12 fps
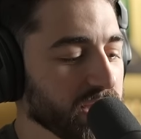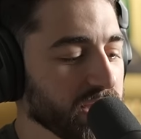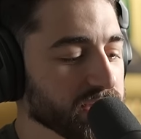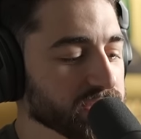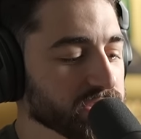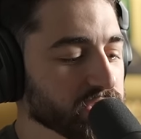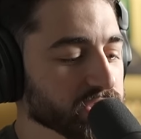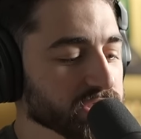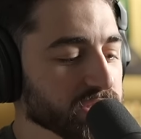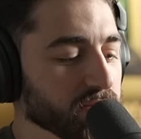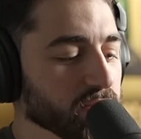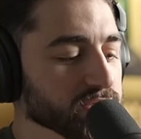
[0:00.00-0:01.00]
is
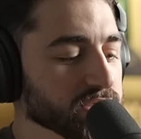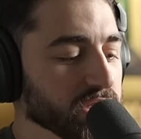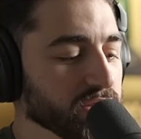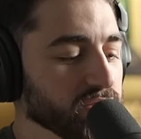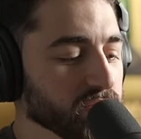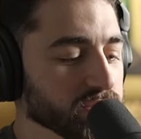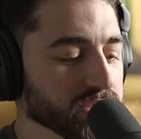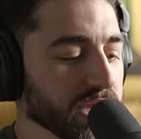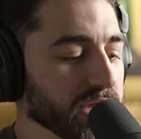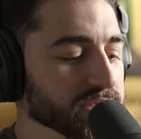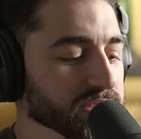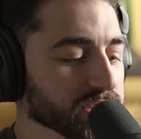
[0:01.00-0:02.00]
just the most
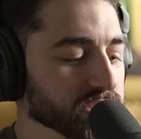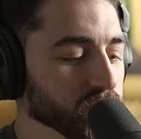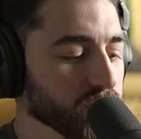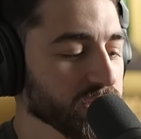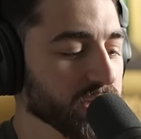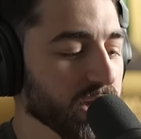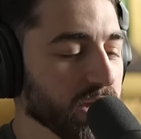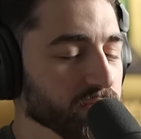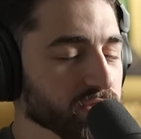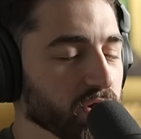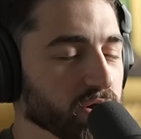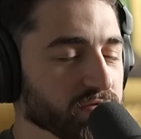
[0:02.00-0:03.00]
enthusiastic, sweet guy
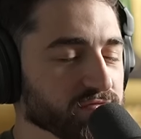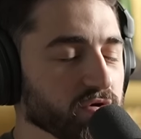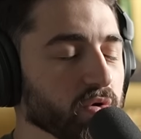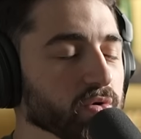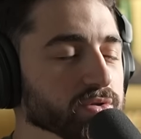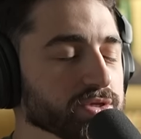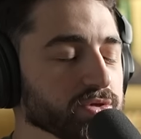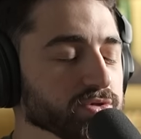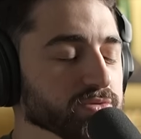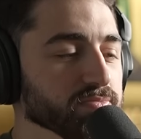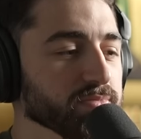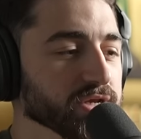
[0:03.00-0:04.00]
with a heart of gold
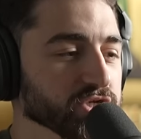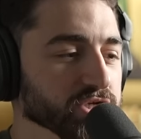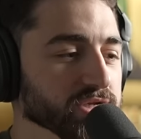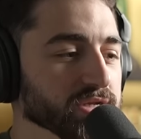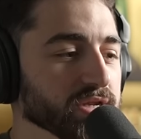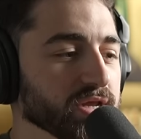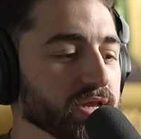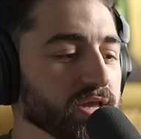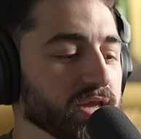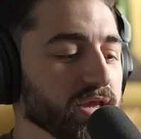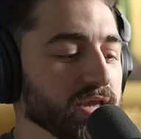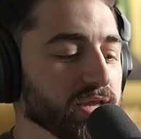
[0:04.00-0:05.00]
whose mission
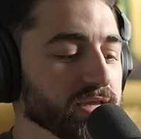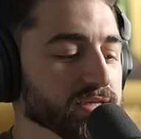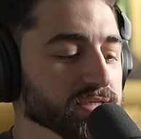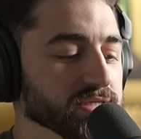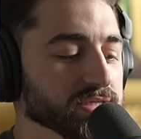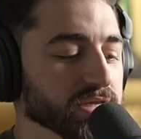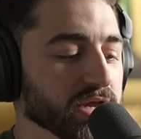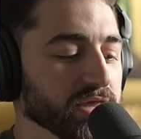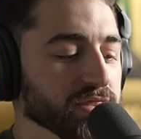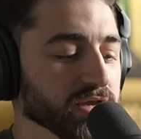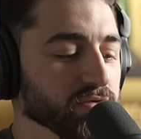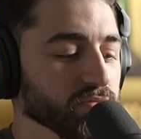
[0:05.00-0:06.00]
is, I
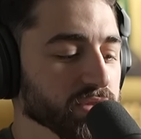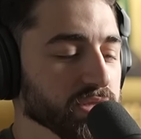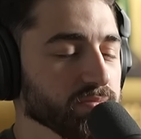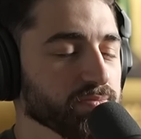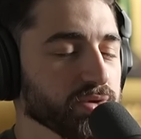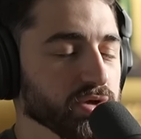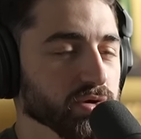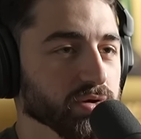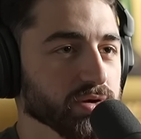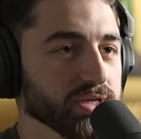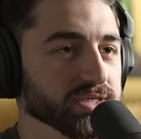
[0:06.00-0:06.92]
think, really pure.